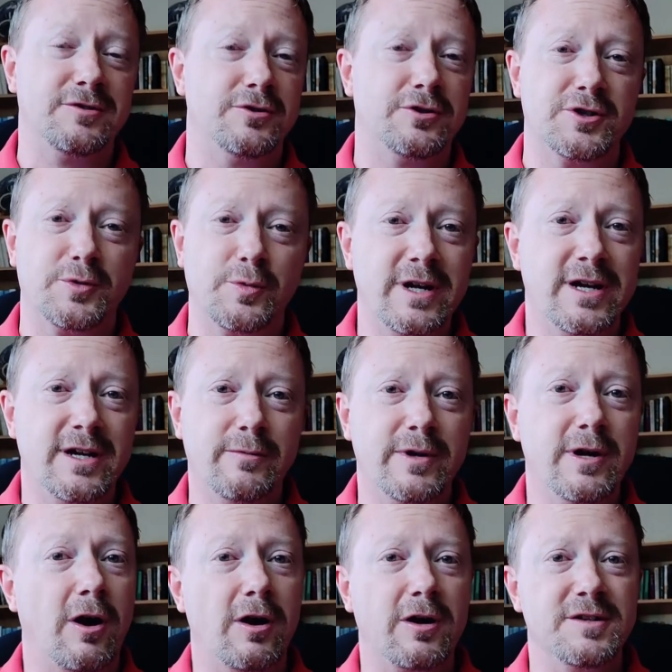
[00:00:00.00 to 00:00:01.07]
So church,
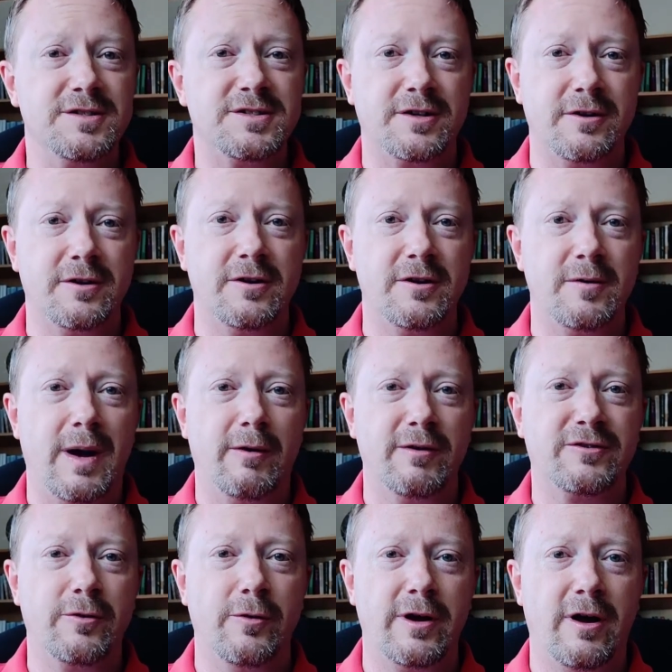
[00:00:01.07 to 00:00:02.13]
we are concerned about
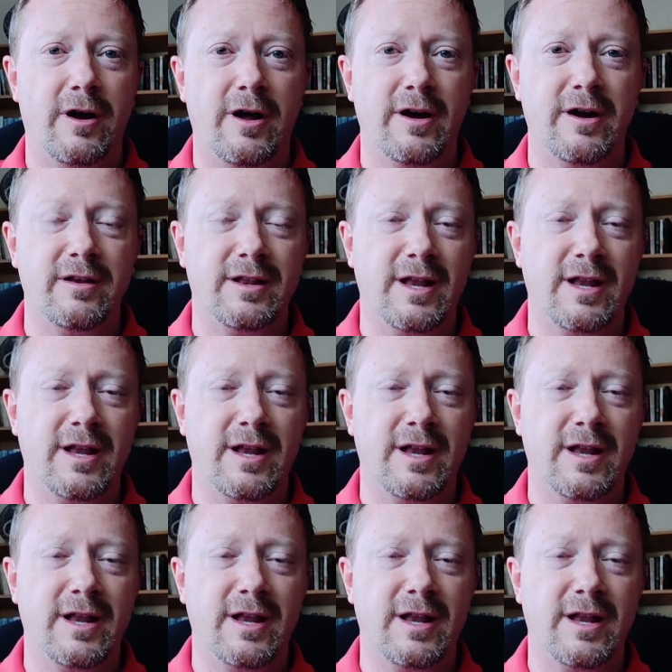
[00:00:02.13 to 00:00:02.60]
what's going on.